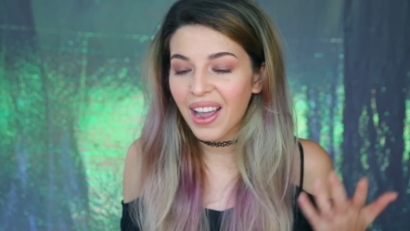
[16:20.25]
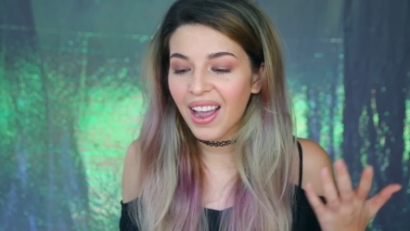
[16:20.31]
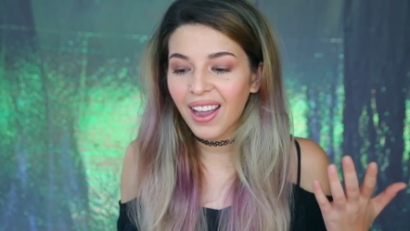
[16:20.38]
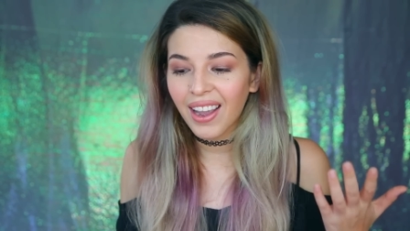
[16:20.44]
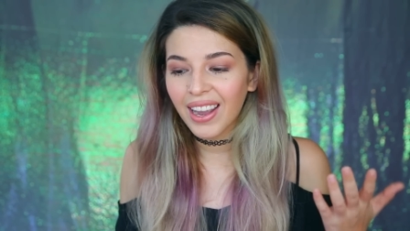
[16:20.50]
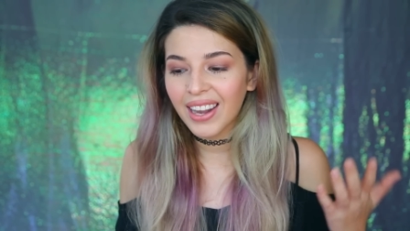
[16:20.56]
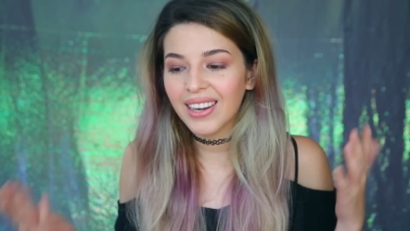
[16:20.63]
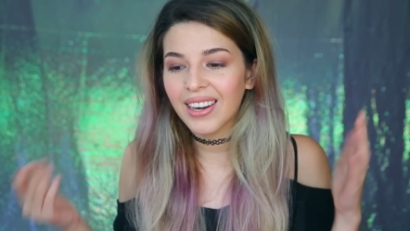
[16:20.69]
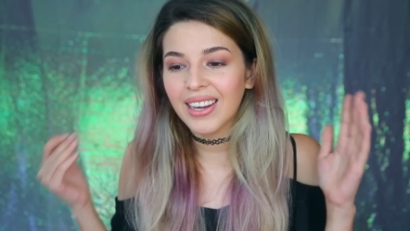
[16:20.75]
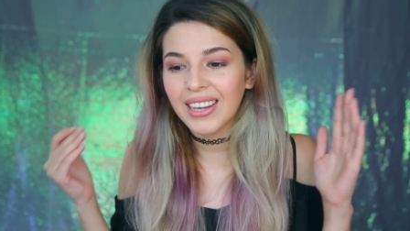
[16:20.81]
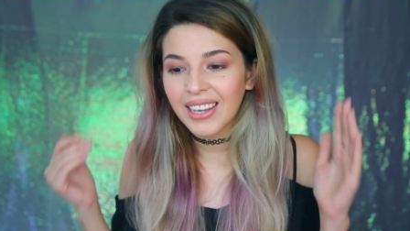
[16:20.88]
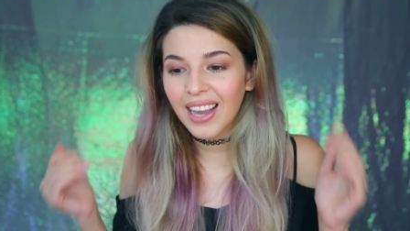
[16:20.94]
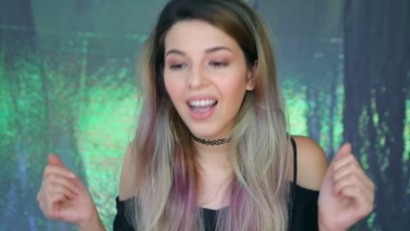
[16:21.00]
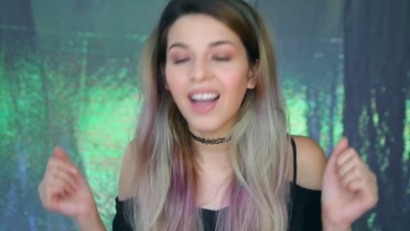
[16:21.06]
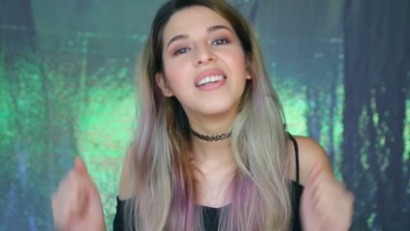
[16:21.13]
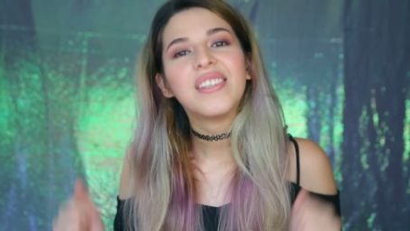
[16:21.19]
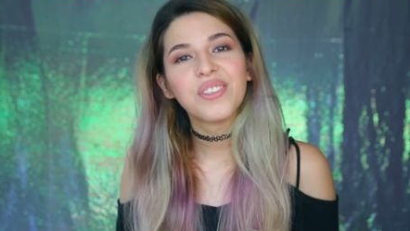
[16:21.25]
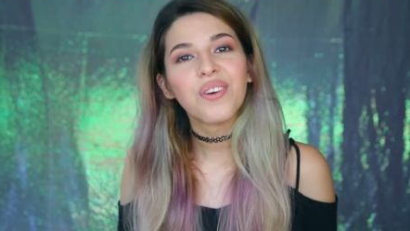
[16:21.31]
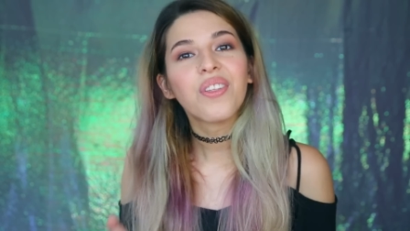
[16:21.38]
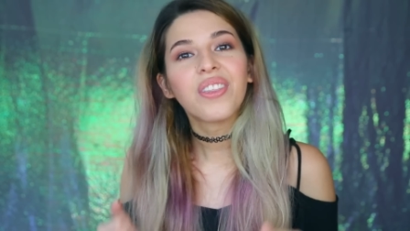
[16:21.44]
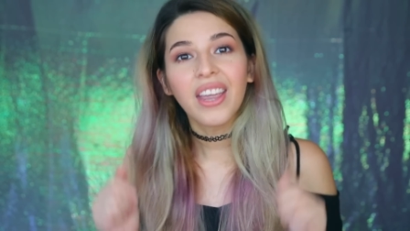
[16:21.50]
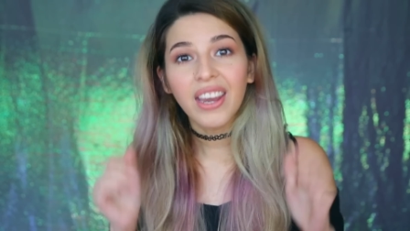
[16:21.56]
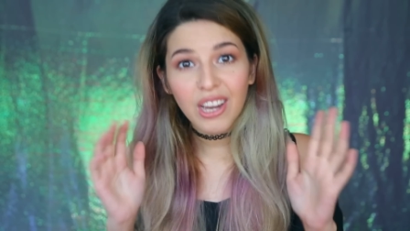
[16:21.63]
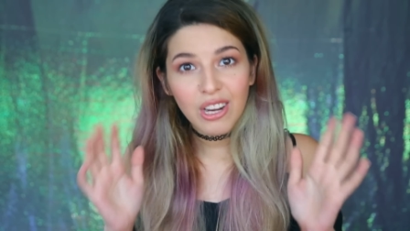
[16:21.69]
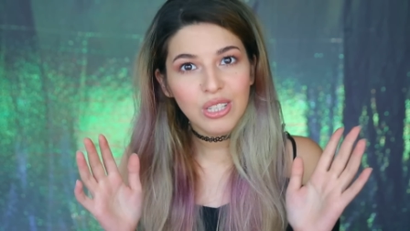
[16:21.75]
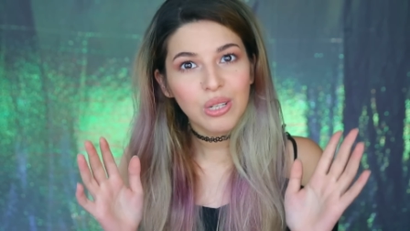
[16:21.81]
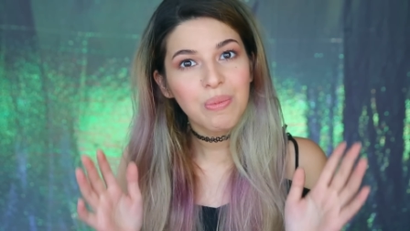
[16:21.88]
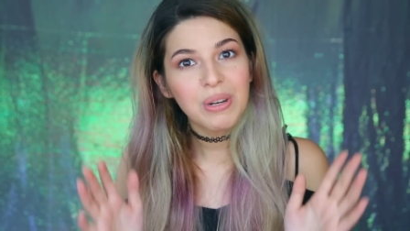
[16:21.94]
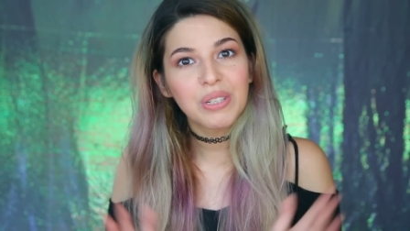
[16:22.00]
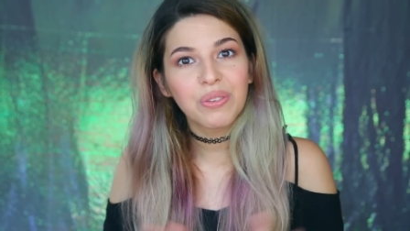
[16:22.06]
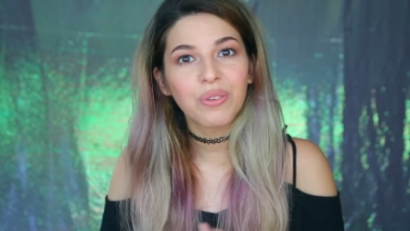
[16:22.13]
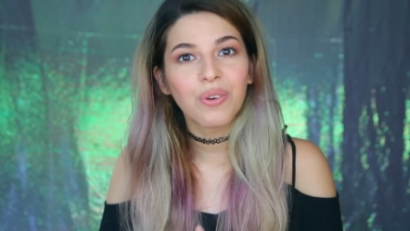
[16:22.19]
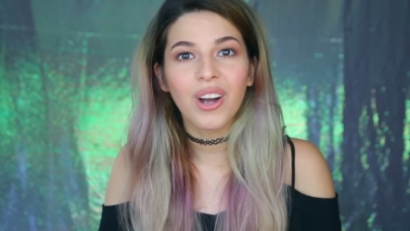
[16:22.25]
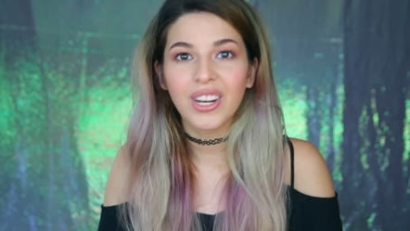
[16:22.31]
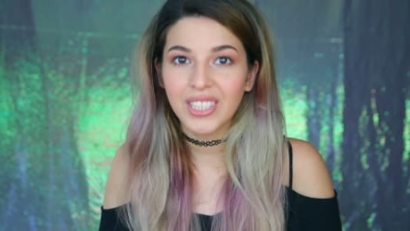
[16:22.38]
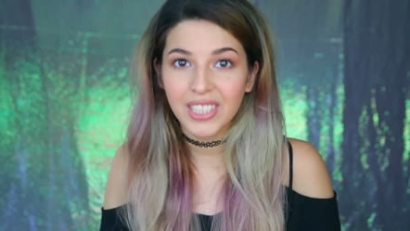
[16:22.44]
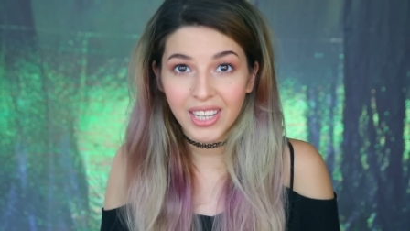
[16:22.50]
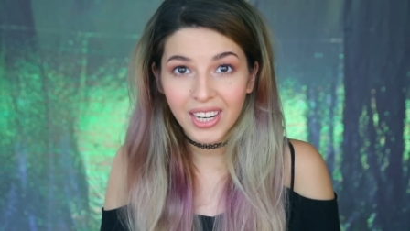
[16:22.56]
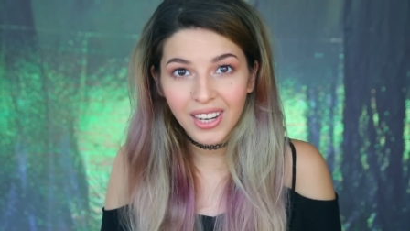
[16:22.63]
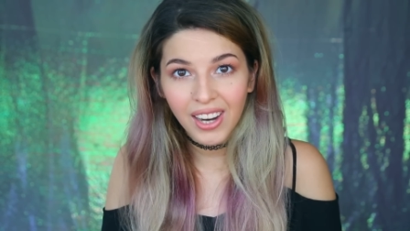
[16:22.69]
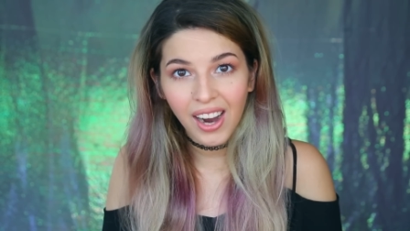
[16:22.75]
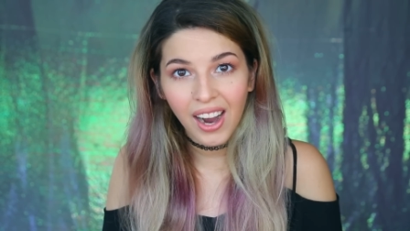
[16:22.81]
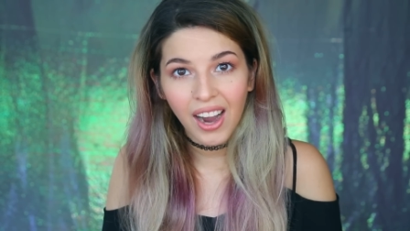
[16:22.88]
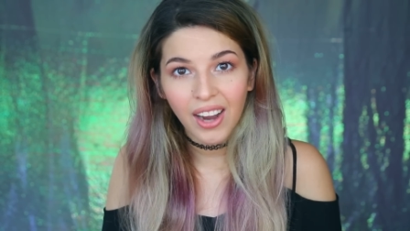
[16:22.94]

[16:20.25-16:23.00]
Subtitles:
And yeah, so thank you so much for watching.